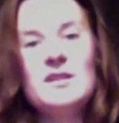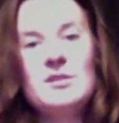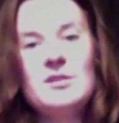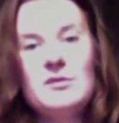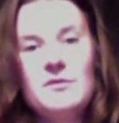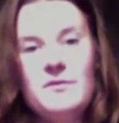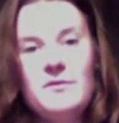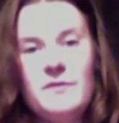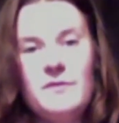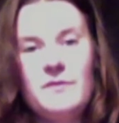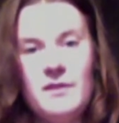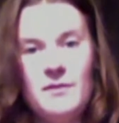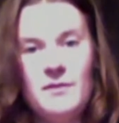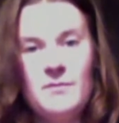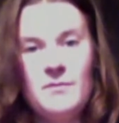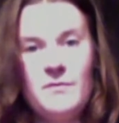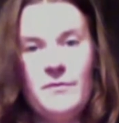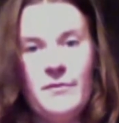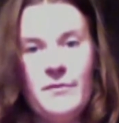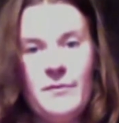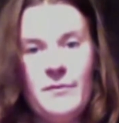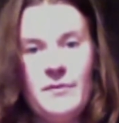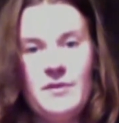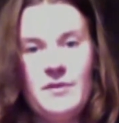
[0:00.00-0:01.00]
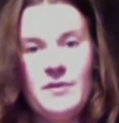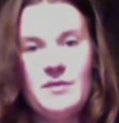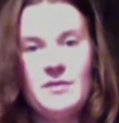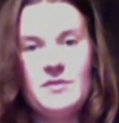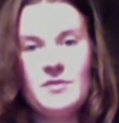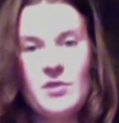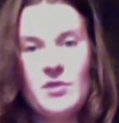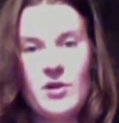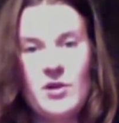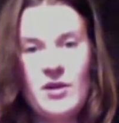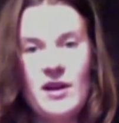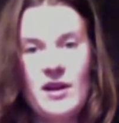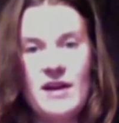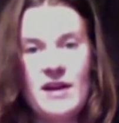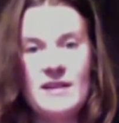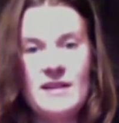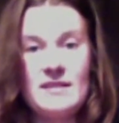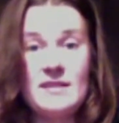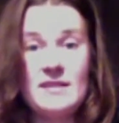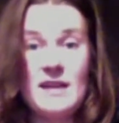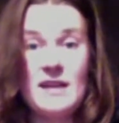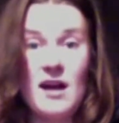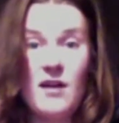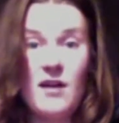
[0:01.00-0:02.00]
to film from the sauna
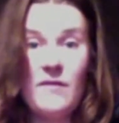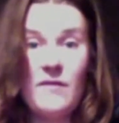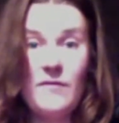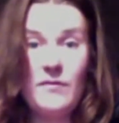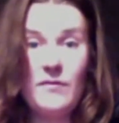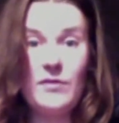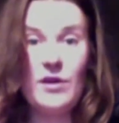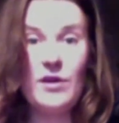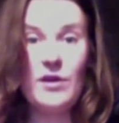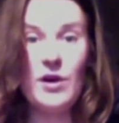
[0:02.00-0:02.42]
itself,